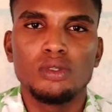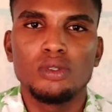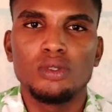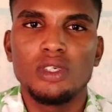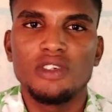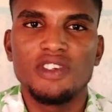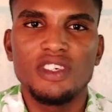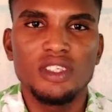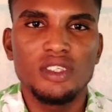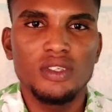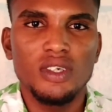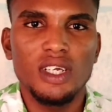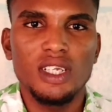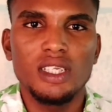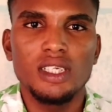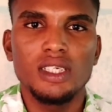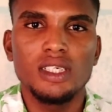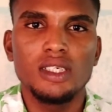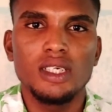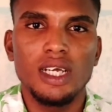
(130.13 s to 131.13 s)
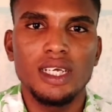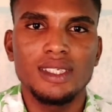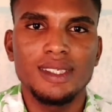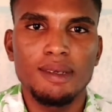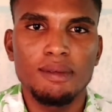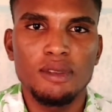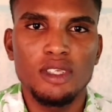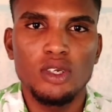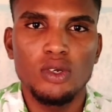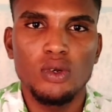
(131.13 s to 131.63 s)
eventually
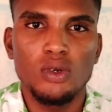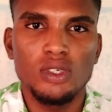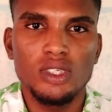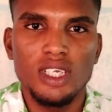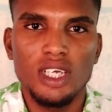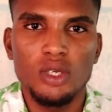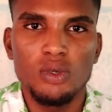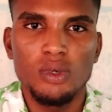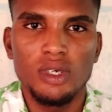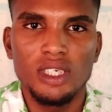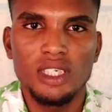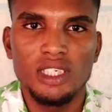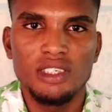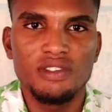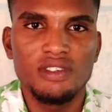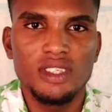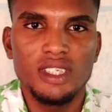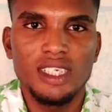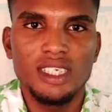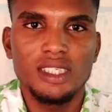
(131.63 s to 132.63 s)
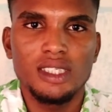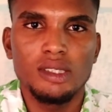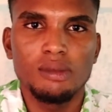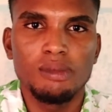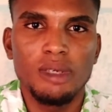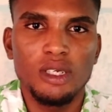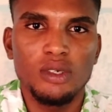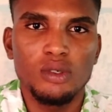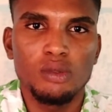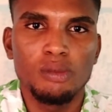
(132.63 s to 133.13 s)
accept the course that you were given, let's say
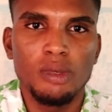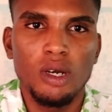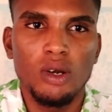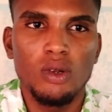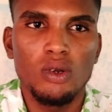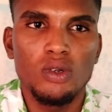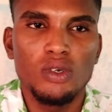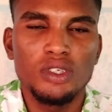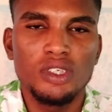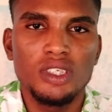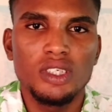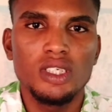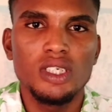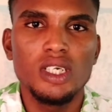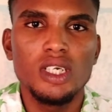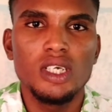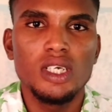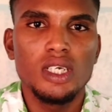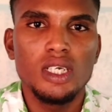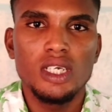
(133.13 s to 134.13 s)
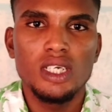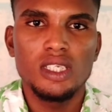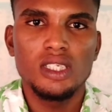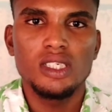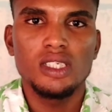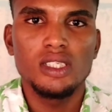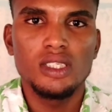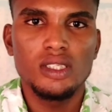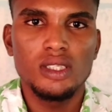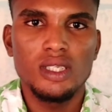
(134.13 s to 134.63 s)
microbiology. It's
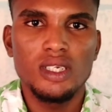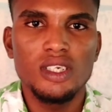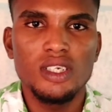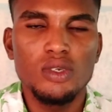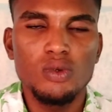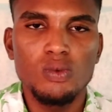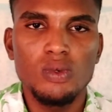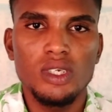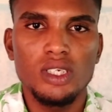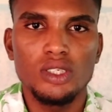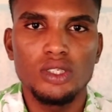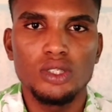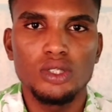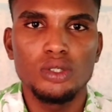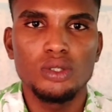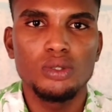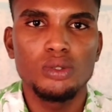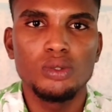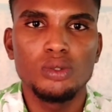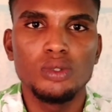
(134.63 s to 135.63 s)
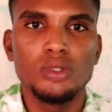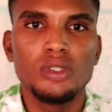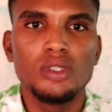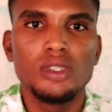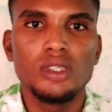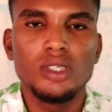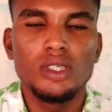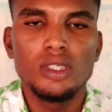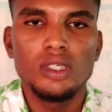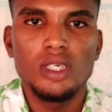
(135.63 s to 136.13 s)
in 3 ways. You could
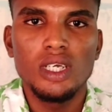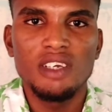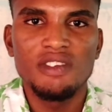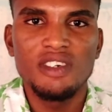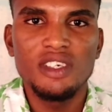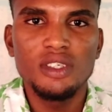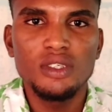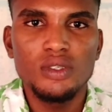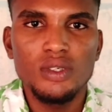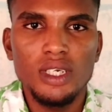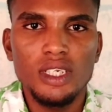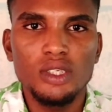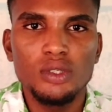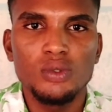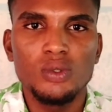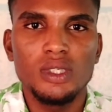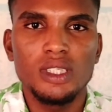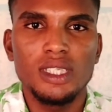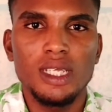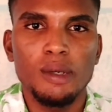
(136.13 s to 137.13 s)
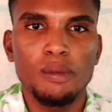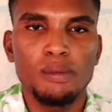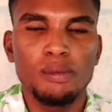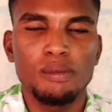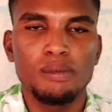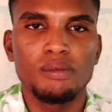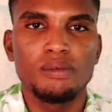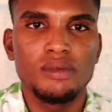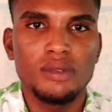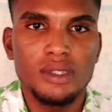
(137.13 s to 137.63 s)
eventually do
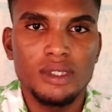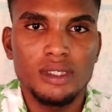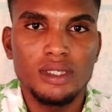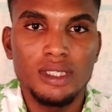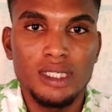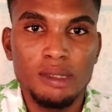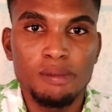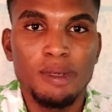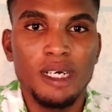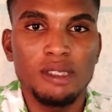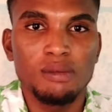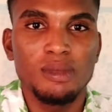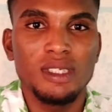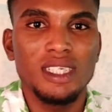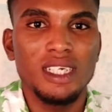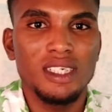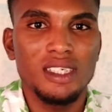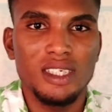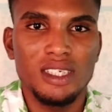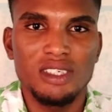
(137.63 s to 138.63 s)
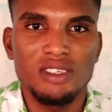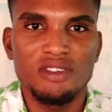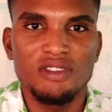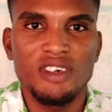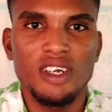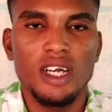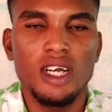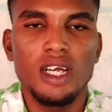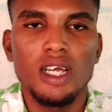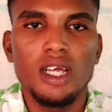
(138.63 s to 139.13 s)
interdepartmental
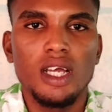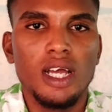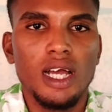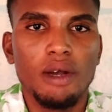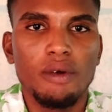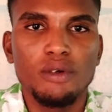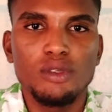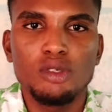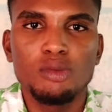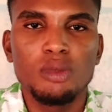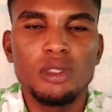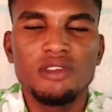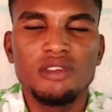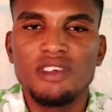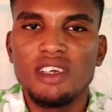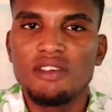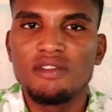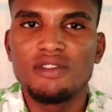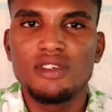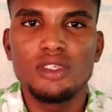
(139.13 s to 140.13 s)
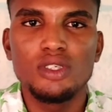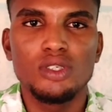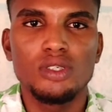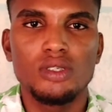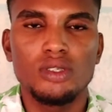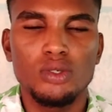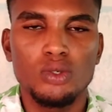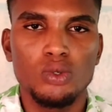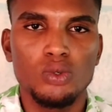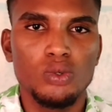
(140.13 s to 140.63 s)
transfer. I want to believe every
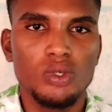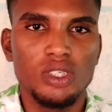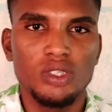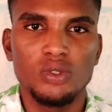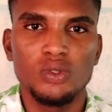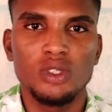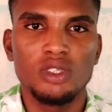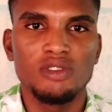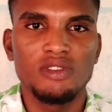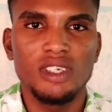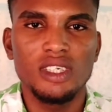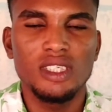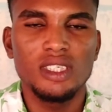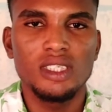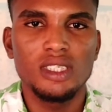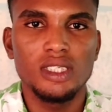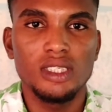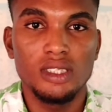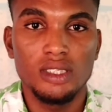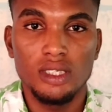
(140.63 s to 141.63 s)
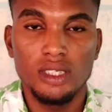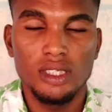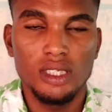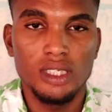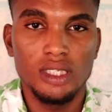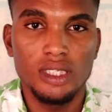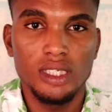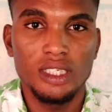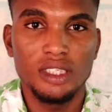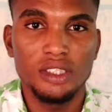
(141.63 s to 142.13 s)
school in
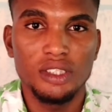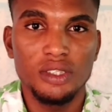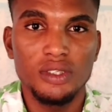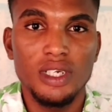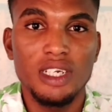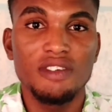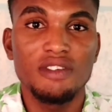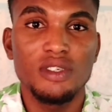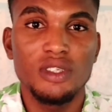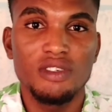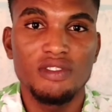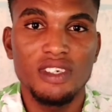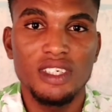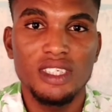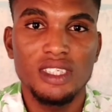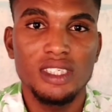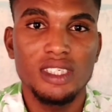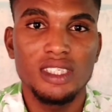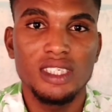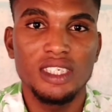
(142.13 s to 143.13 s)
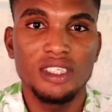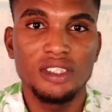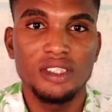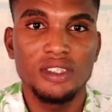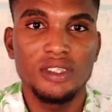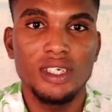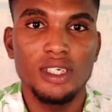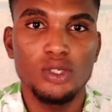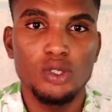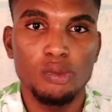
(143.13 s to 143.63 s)
Nigeria, every university in
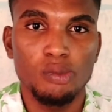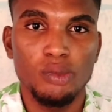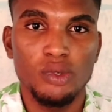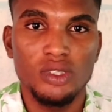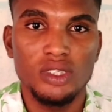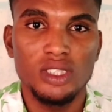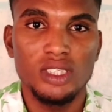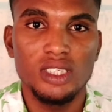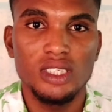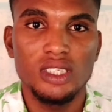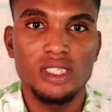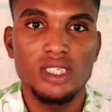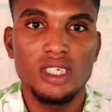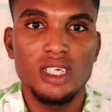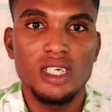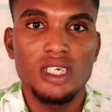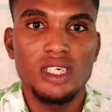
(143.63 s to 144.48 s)
Nigeria supports this